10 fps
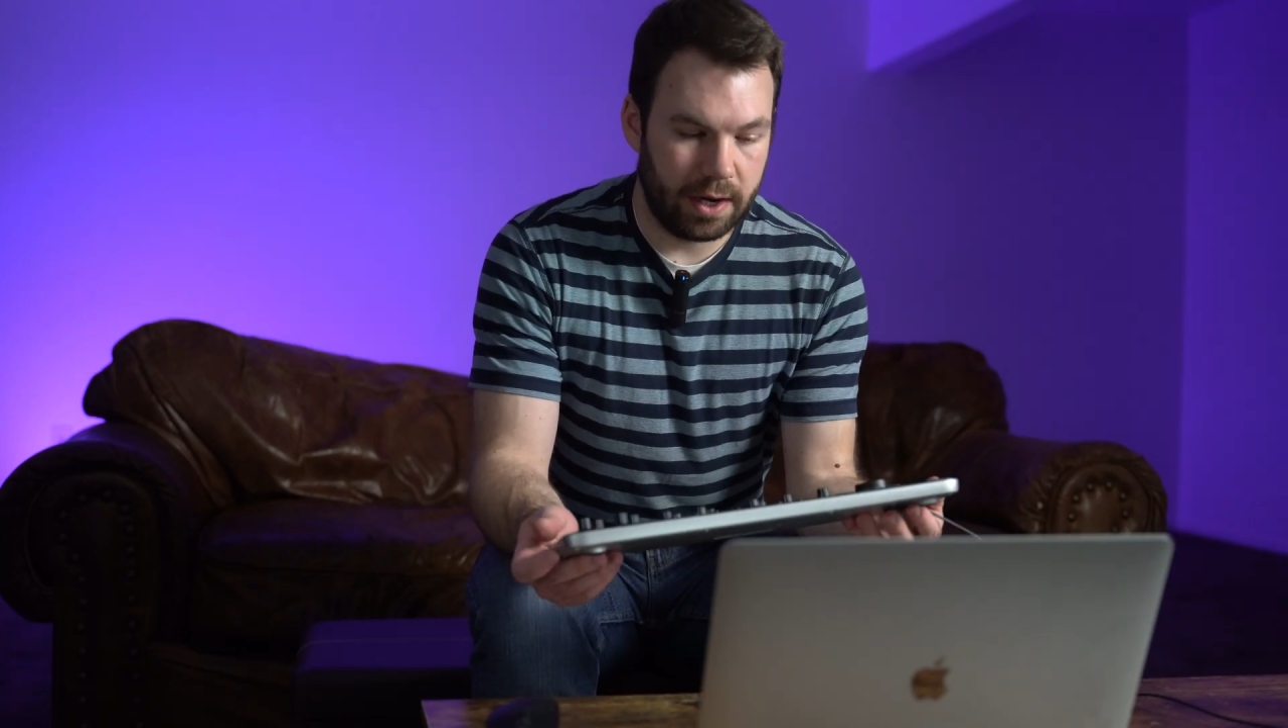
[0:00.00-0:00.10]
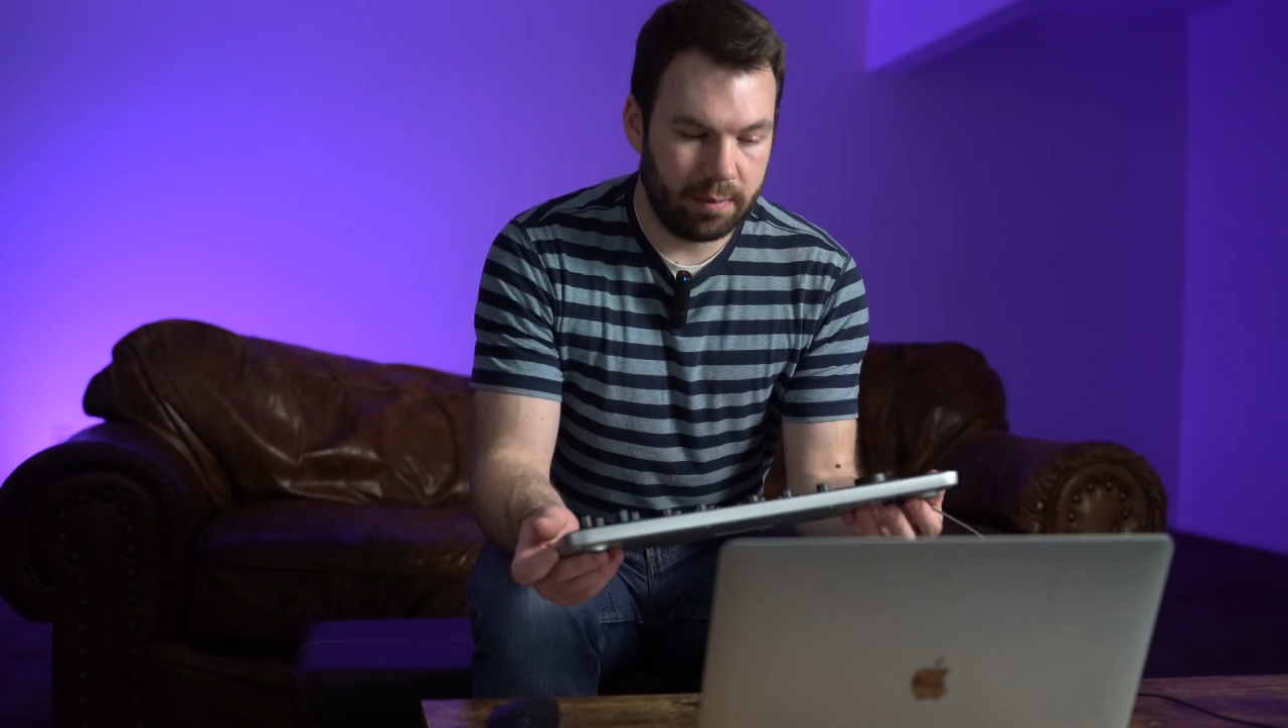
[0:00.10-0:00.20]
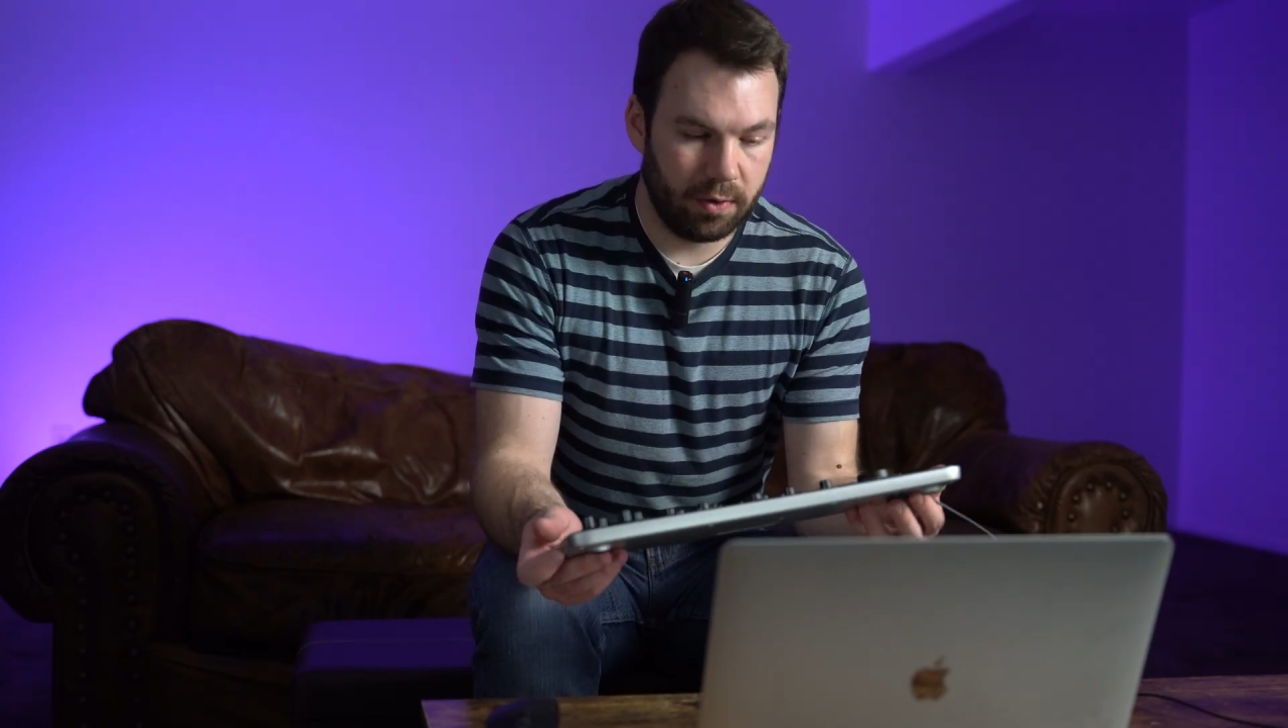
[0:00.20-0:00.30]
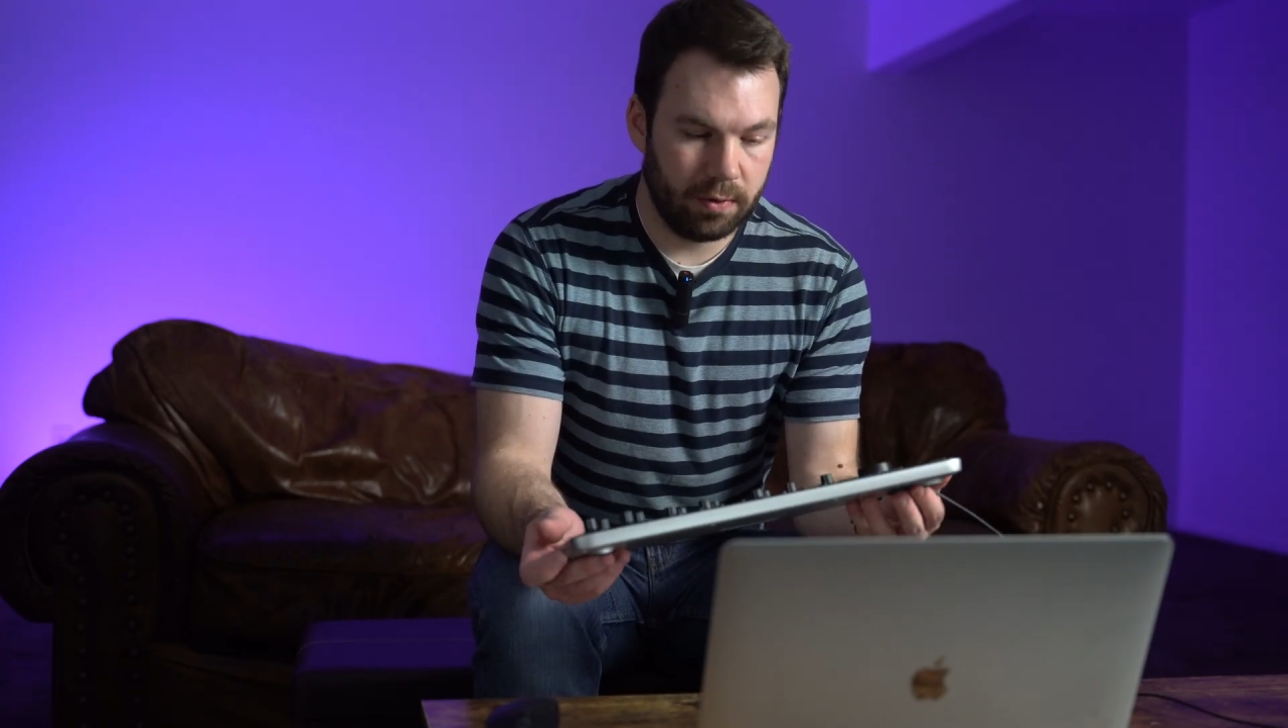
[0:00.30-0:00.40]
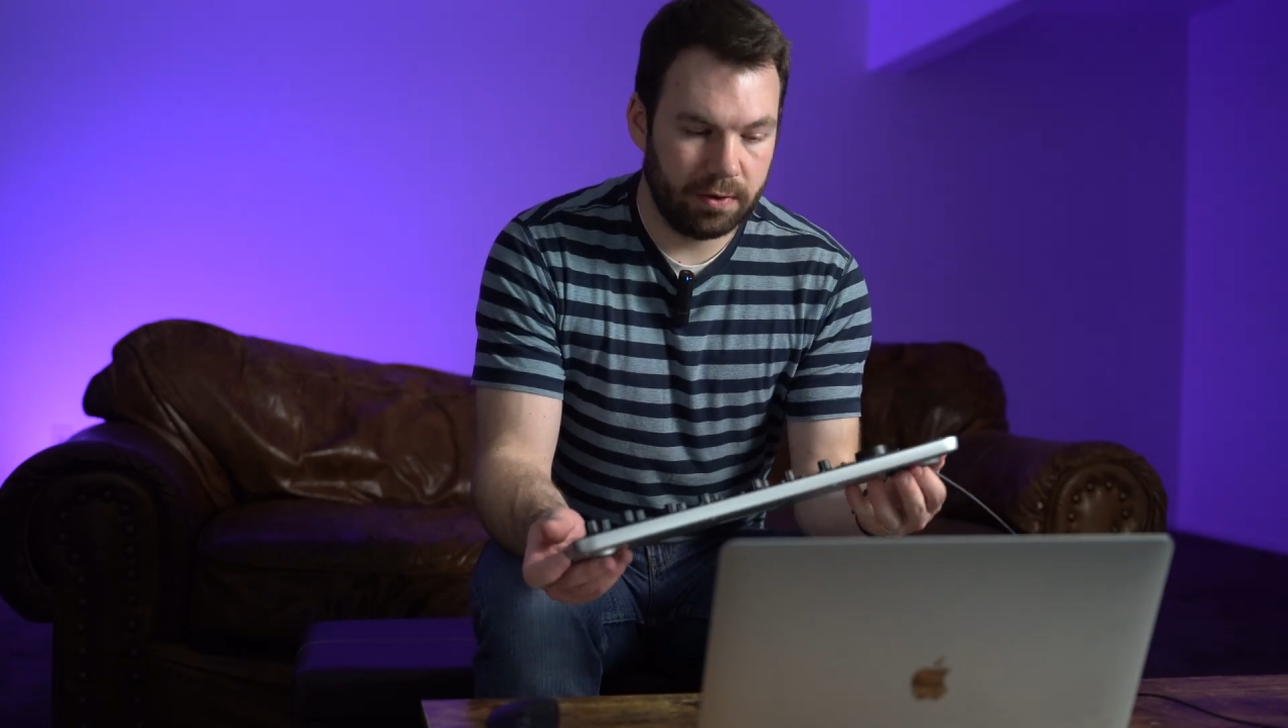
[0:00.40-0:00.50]

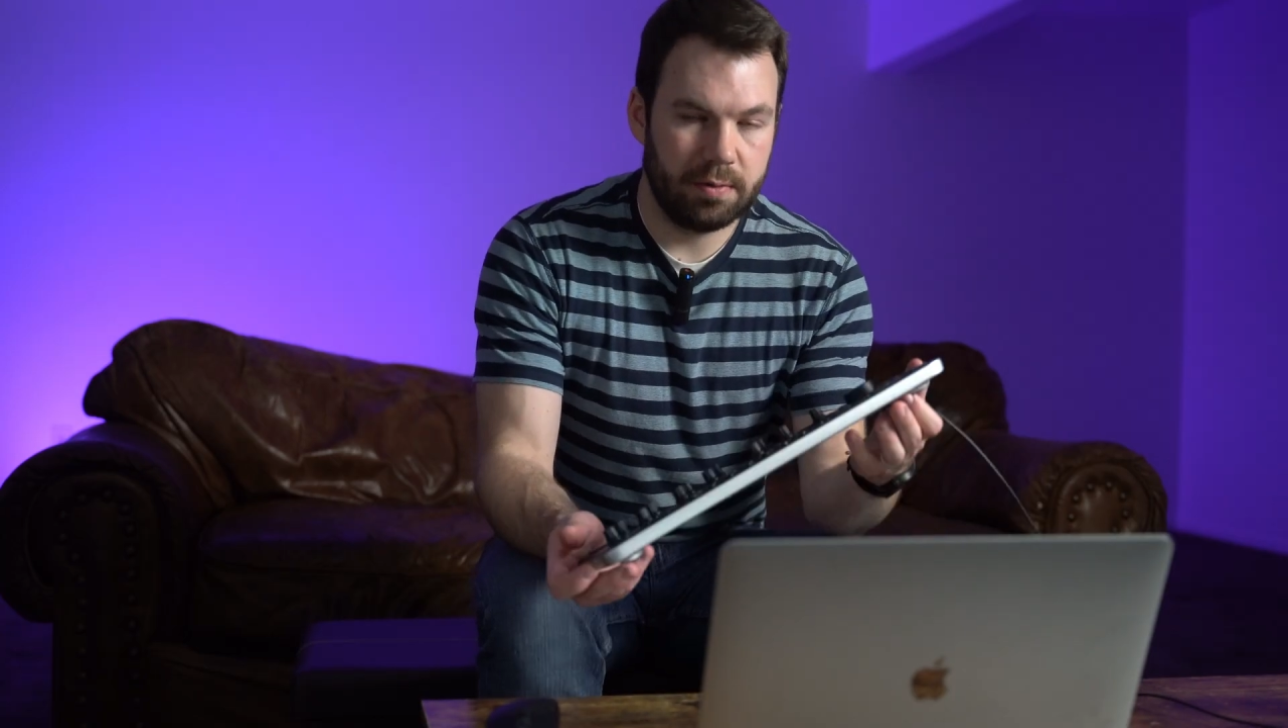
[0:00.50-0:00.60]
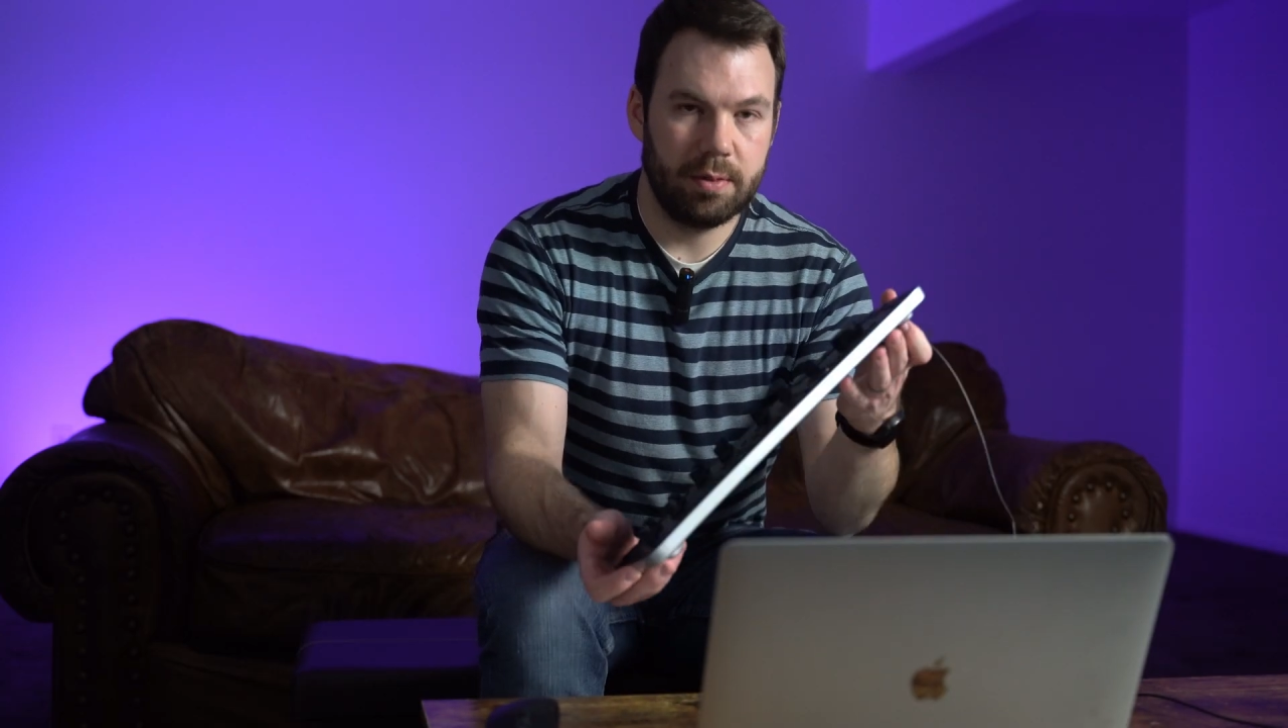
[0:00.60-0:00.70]
I'm going to